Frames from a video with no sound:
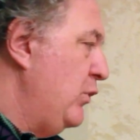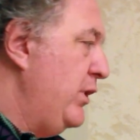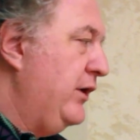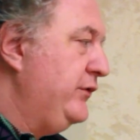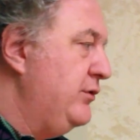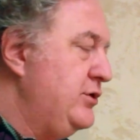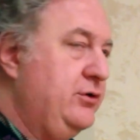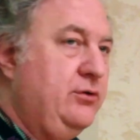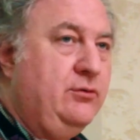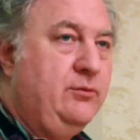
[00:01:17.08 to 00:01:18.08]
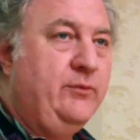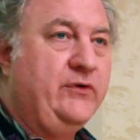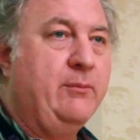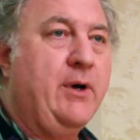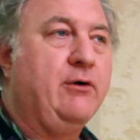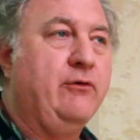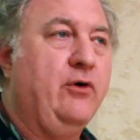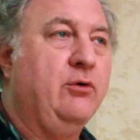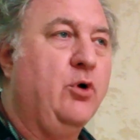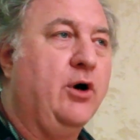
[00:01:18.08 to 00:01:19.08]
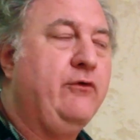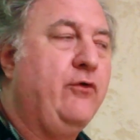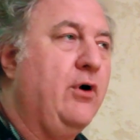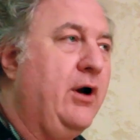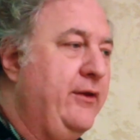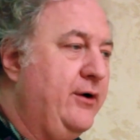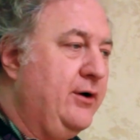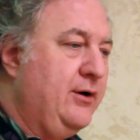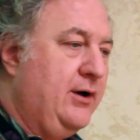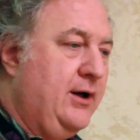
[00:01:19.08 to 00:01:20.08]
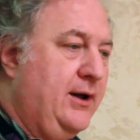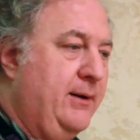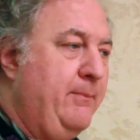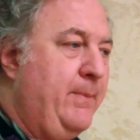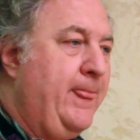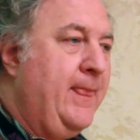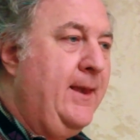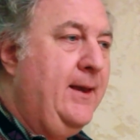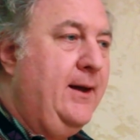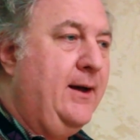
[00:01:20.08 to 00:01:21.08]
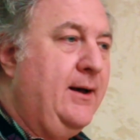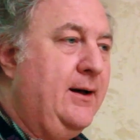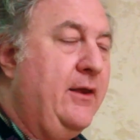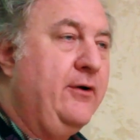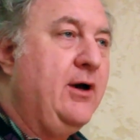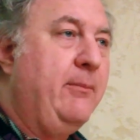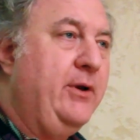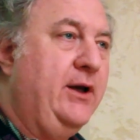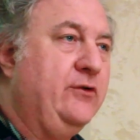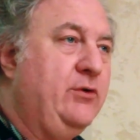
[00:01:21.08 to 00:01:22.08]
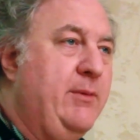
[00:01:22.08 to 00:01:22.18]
We also do some microphone work for other other companies.